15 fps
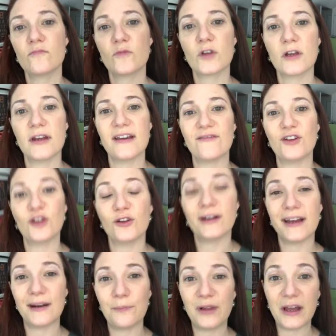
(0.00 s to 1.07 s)
Gonna have to learn how
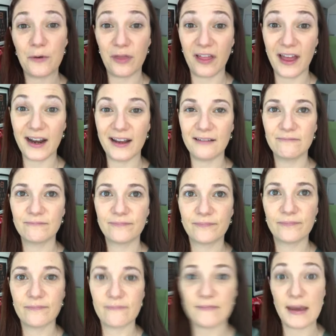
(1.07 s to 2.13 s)
to play with lighting.
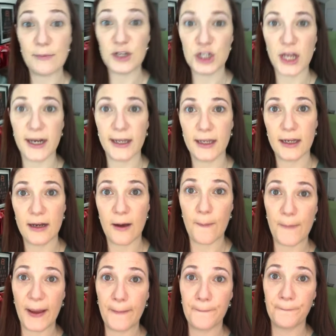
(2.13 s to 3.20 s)
Maybe Shannon can help me.